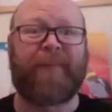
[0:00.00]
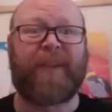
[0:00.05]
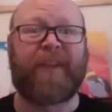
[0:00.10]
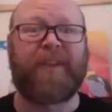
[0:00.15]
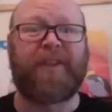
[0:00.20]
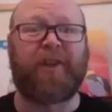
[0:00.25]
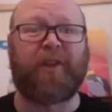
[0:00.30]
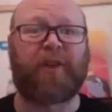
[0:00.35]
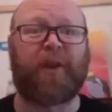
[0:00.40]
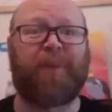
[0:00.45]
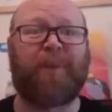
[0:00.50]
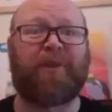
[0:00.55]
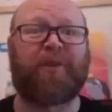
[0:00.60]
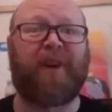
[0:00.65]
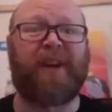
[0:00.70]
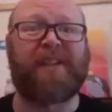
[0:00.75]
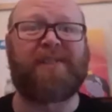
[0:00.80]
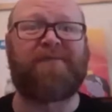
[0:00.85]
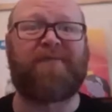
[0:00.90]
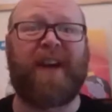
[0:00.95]
You'll come
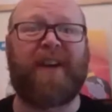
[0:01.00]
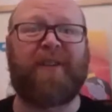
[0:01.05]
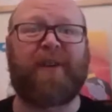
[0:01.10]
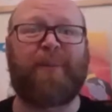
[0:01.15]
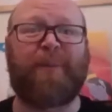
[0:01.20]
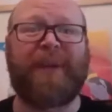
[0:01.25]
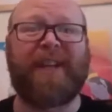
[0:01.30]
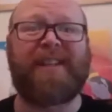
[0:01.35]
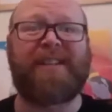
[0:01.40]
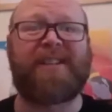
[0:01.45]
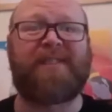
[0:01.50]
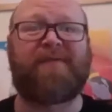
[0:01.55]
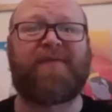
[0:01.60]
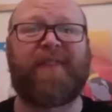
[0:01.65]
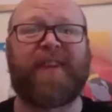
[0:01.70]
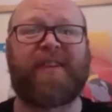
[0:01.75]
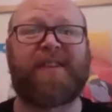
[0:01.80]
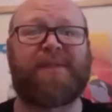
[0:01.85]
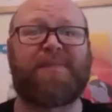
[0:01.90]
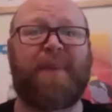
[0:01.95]
across feral beasts,
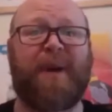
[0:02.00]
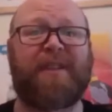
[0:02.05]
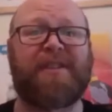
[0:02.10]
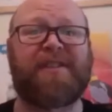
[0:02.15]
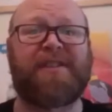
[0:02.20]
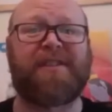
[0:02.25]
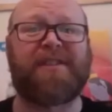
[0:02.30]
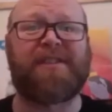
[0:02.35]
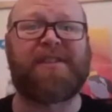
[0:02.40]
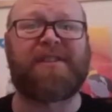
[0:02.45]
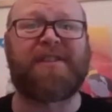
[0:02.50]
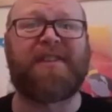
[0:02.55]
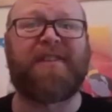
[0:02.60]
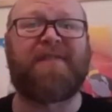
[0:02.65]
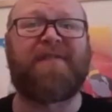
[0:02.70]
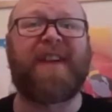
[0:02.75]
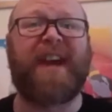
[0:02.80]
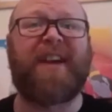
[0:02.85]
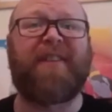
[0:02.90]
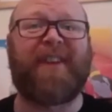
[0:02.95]
fierce monsters and
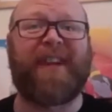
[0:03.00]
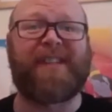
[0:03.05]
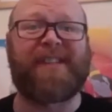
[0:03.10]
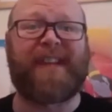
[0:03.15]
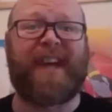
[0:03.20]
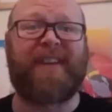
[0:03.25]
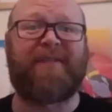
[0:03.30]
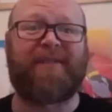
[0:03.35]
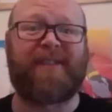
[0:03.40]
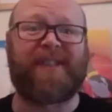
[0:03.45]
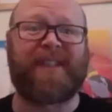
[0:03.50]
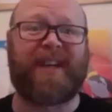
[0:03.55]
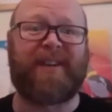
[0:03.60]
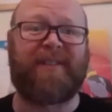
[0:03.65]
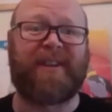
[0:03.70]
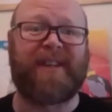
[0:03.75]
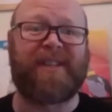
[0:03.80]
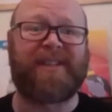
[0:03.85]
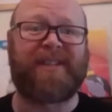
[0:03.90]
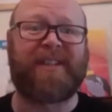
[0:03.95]
nefarious
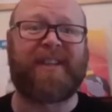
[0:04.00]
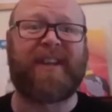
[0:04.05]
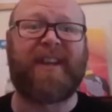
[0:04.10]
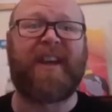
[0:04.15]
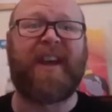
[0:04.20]
adversaries,